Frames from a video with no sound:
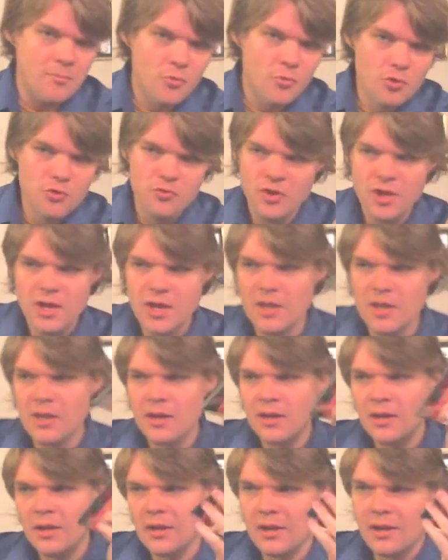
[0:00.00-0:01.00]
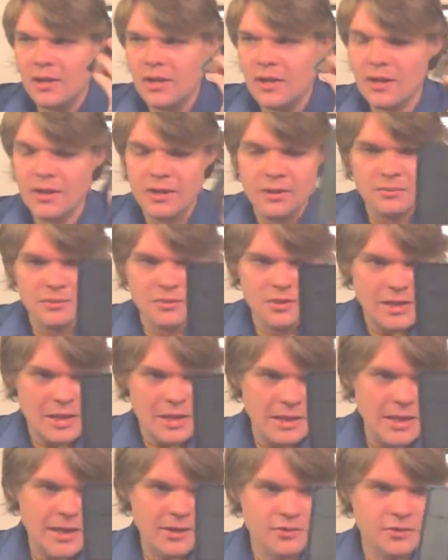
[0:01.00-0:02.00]
movie uh,
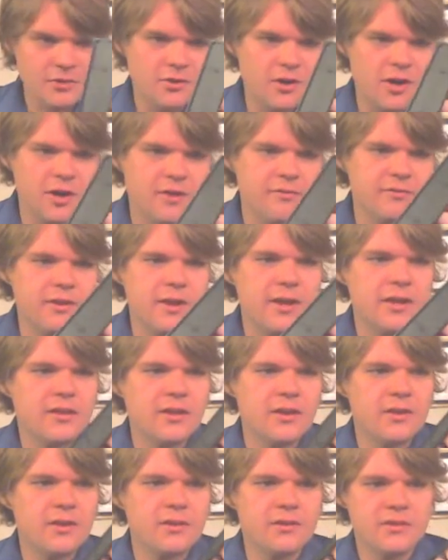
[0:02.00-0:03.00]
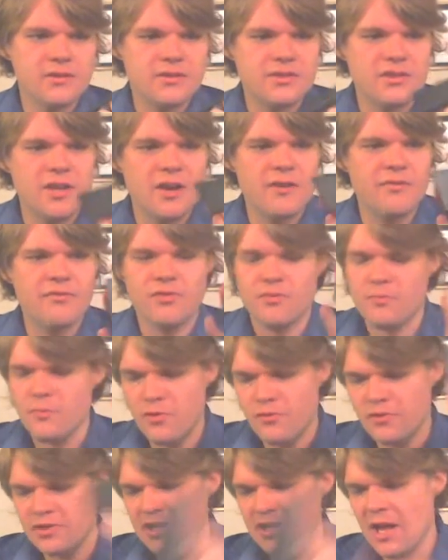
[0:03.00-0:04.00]
collector of like the the stuff from
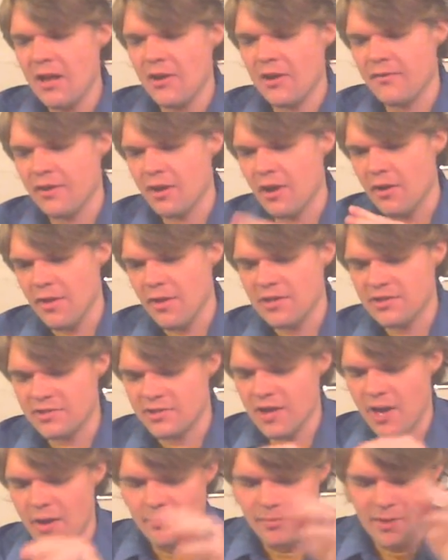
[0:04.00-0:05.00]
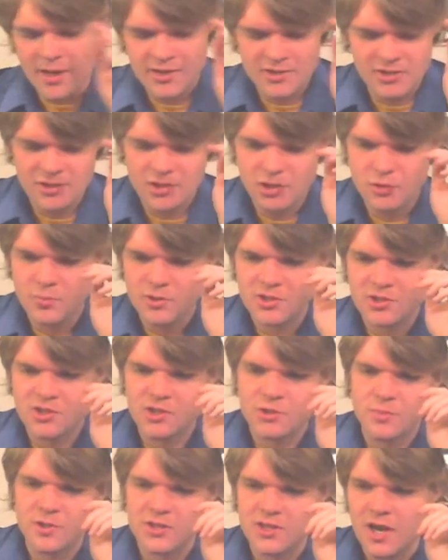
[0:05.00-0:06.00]
movies. I don't even know. That's dumb. That's stupid,
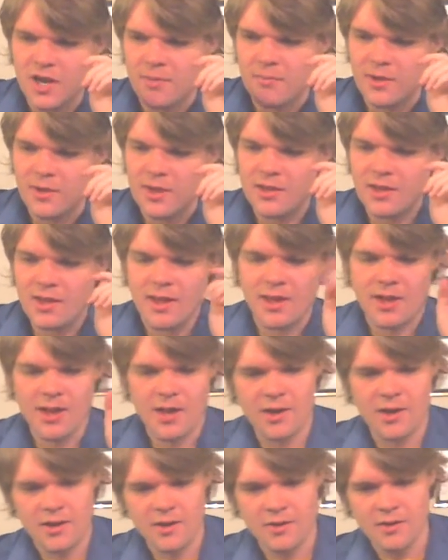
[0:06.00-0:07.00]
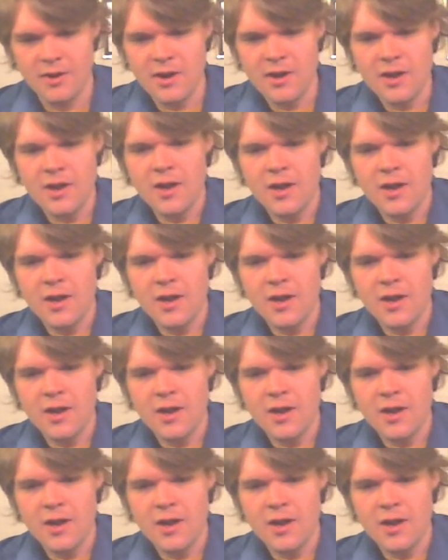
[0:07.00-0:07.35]
stupid, dumb. Get the heck out of here.